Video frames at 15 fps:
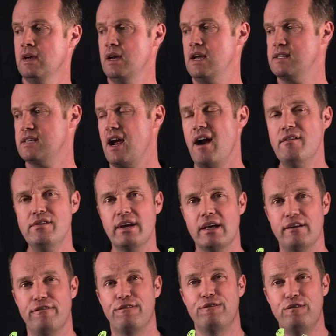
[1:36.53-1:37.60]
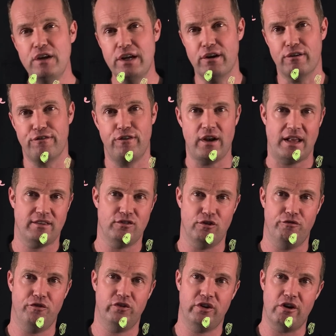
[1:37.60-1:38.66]
It's hard to get a figure for that
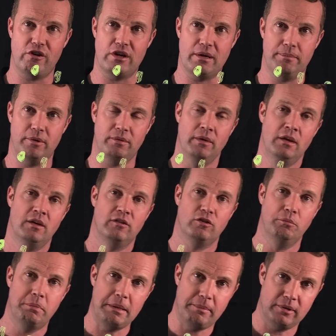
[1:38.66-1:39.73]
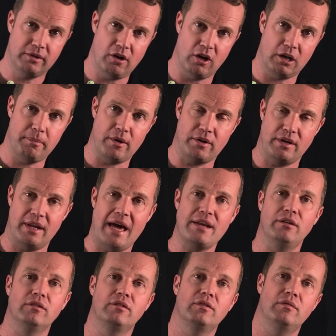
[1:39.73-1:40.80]
surface area, but some people talk about an
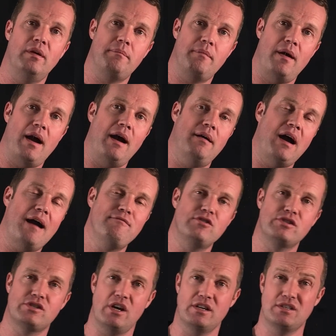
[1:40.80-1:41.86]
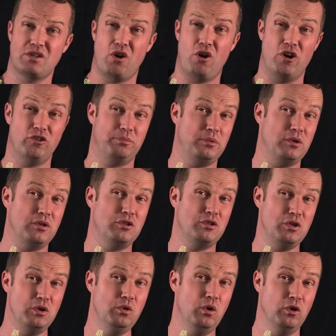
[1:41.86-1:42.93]
adult average sized horse between
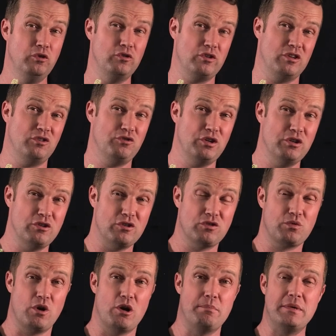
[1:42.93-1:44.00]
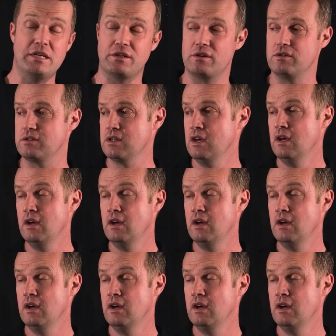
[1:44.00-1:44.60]
200 and 300 square meters,